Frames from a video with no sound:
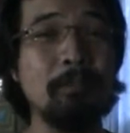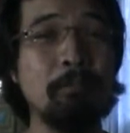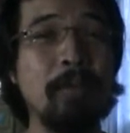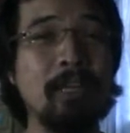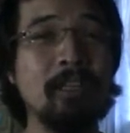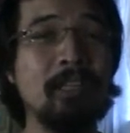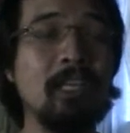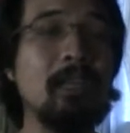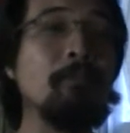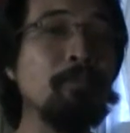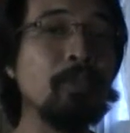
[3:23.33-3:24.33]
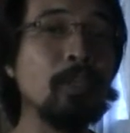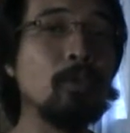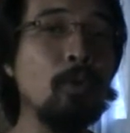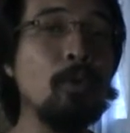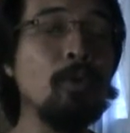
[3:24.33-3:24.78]
penalty
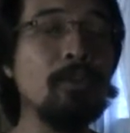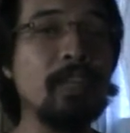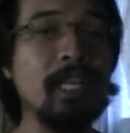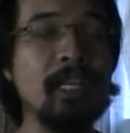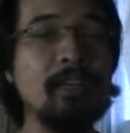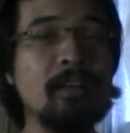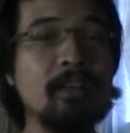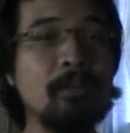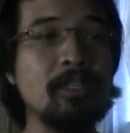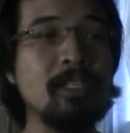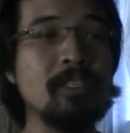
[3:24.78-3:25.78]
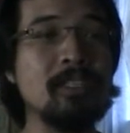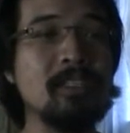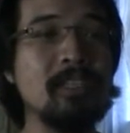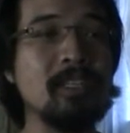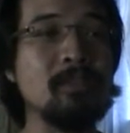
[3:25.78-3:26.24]
to the
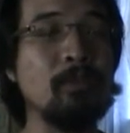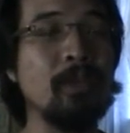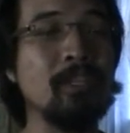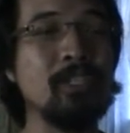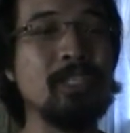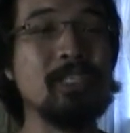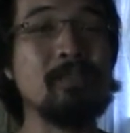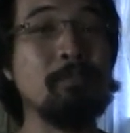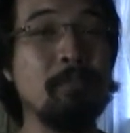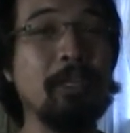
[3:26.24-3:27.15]
resistances, which is